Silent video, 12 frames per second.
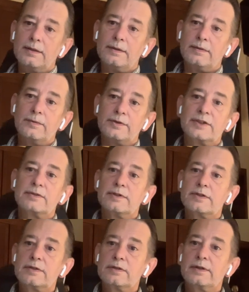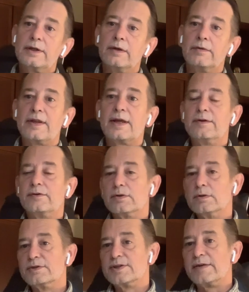Which that in
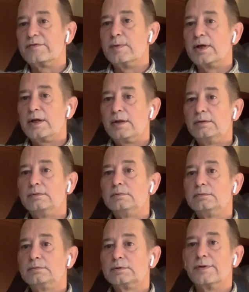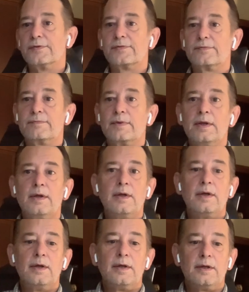turn saves money, because
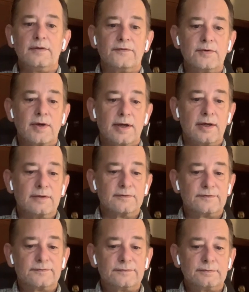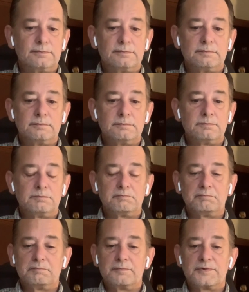if you have,
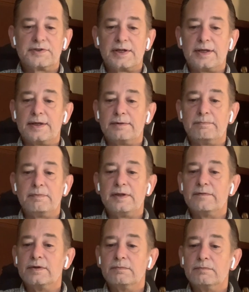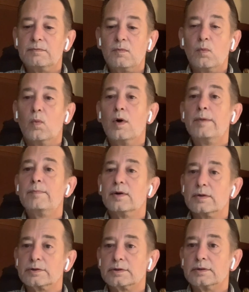say, even one
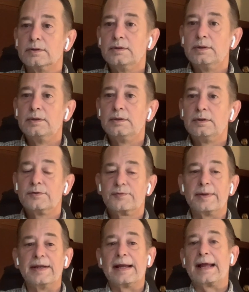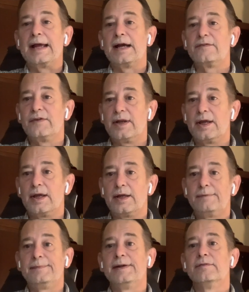person spending half a day
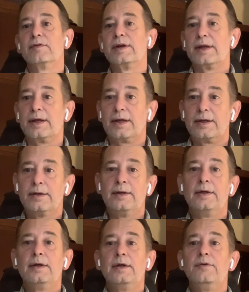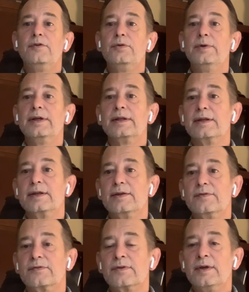every day doing
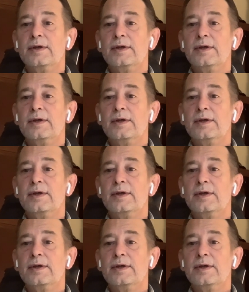these,